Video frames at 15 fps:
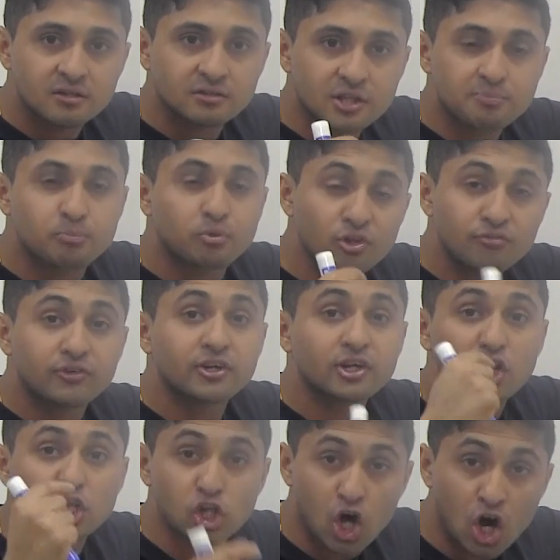They proliferate
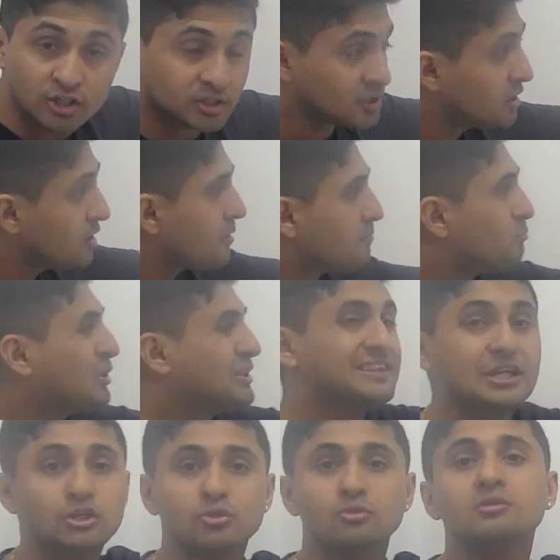a lot, but
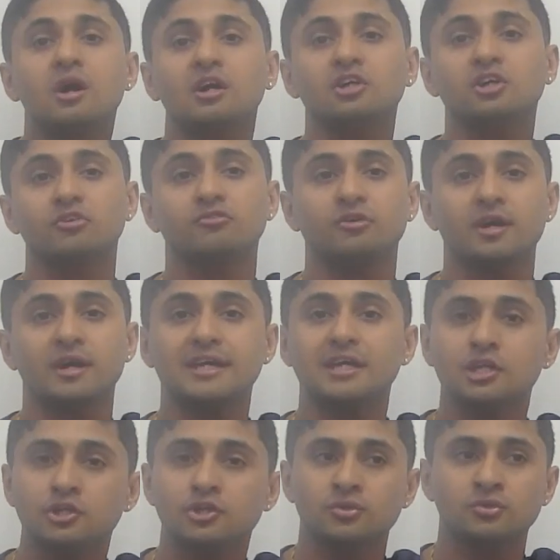they do not convert
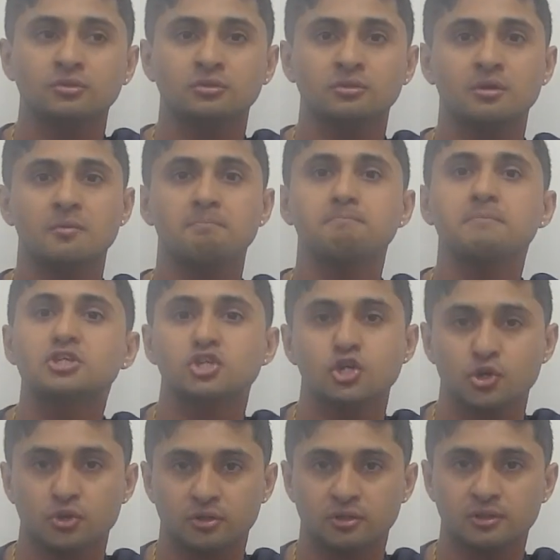into
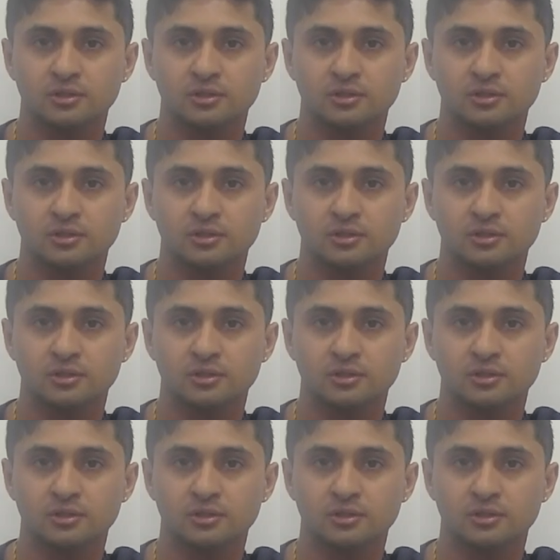mature